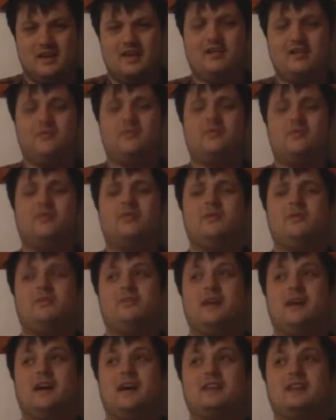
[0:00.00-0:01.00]
And one of
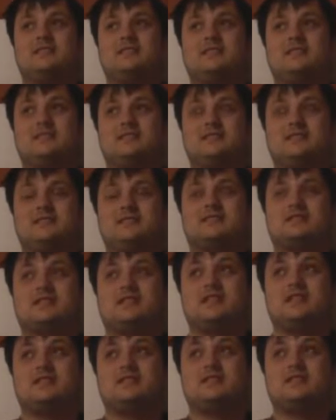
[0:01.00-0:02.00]
the
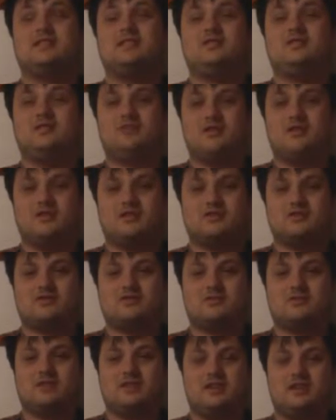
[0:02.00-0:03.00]
passengers she talks
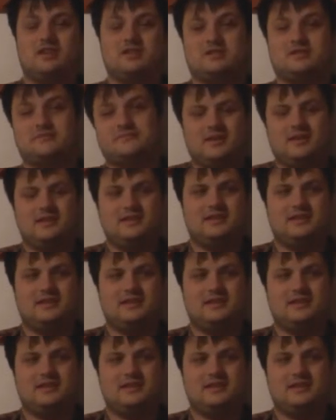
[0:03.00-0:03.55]
to is